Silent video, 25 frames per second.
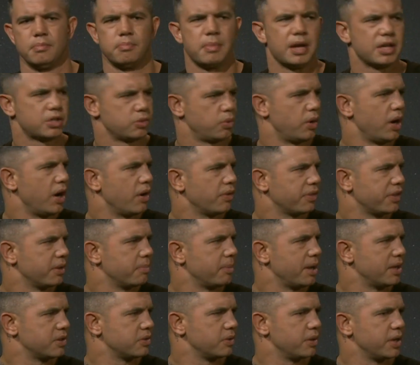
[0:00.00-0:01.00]
mental health
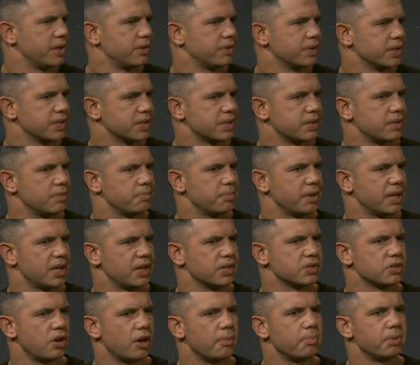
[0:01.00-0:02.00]
and mental illness
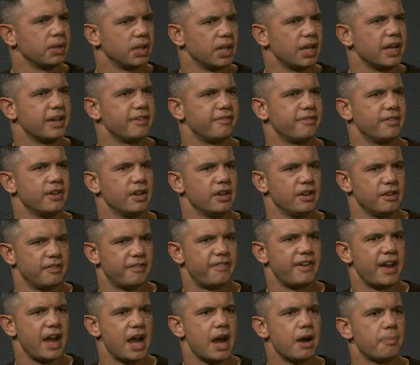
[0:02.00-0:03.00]
because I believe
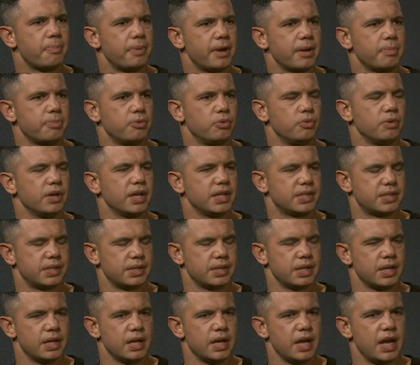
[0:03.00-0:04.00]
for our people
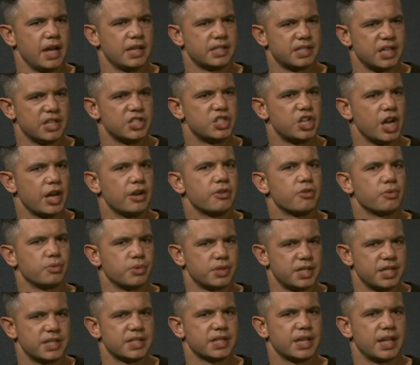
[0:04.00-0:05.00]
it's it's a
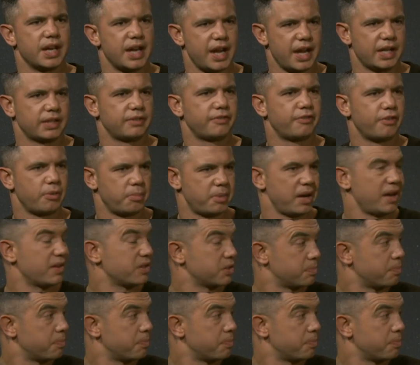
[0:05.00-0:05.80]
general disconnect from our